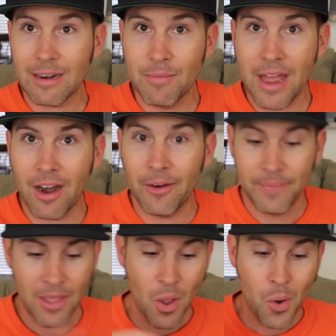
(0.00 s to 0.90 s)
item
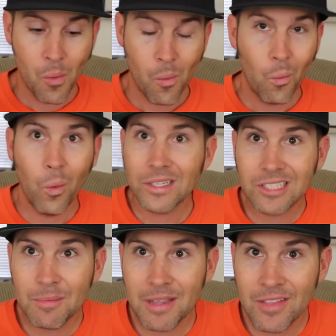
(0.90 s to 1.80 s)
there. What's
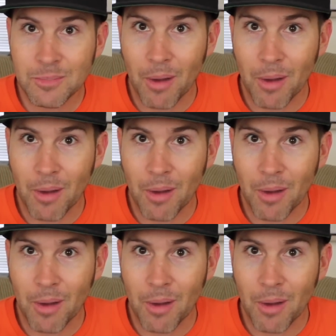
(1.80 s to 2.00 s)
gonna be in this